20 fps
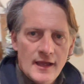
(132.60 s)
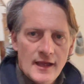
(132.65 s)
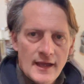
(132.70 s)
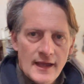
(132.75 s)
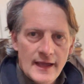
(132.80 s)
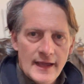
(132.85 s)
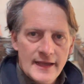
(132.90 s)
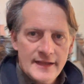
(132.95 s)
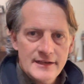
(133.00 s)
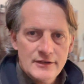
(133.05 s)

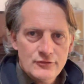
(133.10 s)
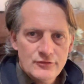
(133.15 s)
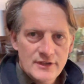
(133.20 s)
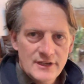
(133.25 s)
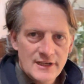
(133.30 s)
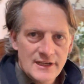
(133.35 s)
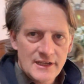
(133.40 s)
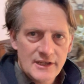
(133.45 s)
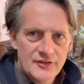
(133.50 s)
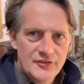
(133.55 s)
and it
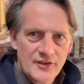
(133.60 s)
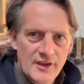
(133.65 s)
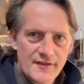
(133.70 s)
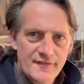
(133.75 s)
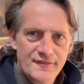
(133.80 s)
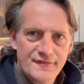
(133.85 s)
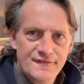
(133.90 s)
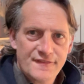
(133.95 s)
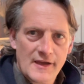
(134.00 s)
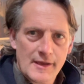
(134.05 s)
really is a
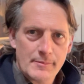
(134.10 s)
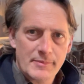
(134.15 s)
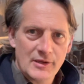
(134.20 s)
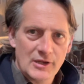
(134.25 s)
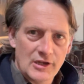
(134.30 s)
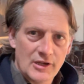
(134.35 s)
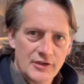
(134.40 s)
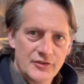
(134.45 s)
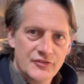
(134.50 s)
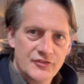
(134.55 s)

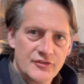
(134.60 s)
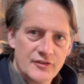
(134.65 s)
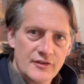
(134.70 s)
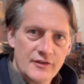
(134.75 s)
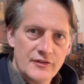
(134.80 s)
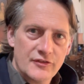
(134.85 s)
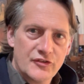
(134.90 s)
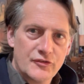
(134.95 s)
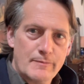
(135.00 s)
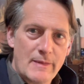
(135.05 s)
fabulous
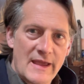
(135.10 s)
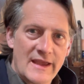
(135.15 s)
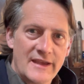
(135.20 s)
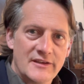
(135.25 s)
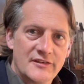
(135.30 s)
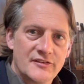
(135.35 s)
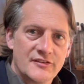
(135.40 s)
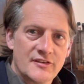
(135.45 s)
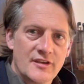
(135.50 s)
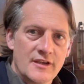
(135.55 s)

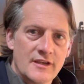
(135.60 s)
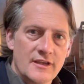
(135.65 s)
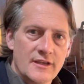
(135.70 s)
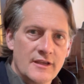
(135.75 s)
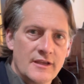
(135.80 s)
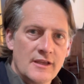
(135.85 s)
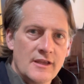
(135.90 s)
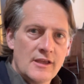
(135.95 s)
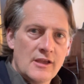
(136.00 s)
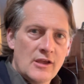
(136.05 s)
space.
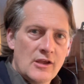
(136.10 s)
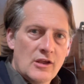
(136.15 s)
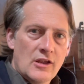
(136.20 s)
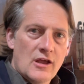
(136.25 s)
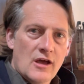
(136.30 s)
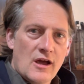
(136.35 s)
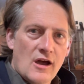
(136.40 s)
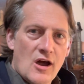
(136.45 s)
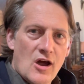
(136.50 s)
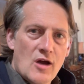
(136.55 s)

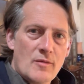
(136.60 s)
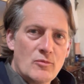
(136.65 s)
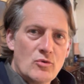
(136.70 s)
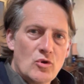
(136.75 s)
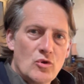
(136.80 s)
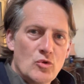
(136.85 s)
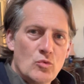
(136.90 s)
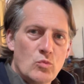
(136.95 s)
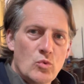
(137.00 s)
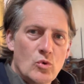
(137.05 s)
Armour
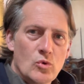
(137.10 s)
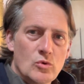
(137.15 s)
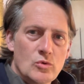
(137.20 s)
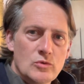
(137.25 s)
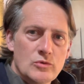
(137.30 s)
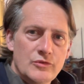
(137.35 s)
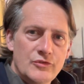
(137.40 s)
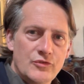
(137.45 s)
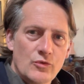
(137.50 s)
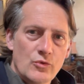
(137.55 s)
on the
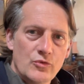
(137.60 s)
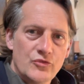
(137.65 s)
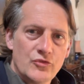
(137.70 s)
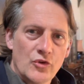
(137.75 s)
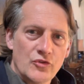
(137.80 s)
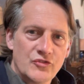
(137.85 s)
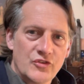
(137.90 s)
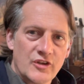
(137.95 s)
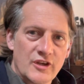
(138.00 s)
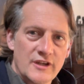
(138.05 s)
walls, all
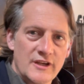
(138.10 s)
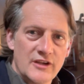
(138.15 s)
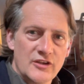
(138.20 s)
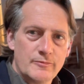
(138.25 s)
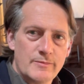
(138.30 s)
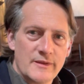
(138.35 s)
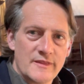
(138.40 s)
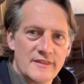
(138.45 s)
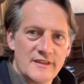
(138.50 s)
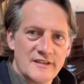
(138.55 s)
sorts of goodies,
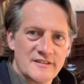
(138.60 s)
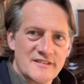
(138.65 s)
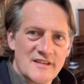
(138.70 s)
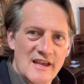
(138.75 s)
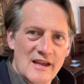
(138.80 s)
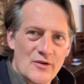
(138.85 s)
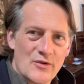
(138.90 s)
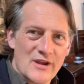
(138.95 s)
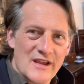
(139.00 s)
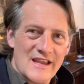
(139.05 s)
but this
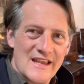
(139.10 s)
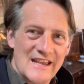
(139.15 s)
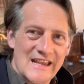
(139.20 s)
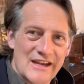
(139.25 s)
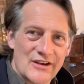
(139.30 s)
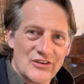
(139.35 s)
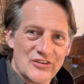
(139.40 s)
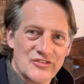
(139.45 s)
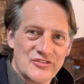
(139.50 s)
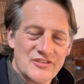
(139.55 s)
area
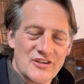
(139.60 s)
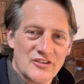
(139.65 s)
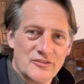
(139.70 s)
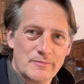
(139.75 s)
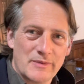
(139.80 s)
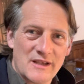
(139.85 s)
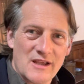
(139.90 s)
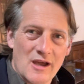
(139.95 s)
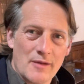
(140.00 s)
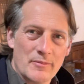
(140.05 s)
here has just
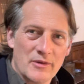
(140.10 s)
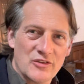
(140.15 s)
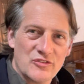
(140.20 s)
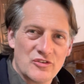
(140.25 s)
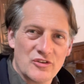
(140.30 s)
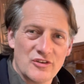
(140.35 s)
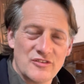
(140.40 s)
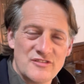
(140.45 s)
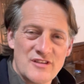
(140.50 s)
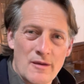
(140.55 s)
become a
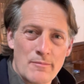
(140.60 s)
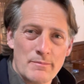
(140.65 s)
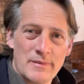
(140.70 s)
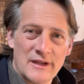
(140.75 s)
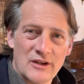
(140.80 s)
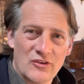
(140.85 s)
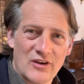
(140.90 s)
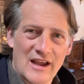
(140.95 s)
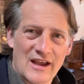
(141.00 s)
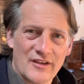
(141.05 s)
sort of dumping
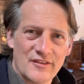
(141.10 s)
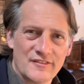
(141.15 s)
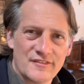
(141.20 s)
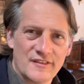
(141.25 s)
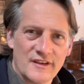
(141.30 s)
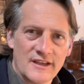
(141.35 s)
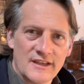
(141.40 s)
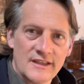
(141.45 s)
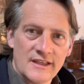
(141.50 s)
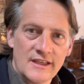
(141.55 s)
ground for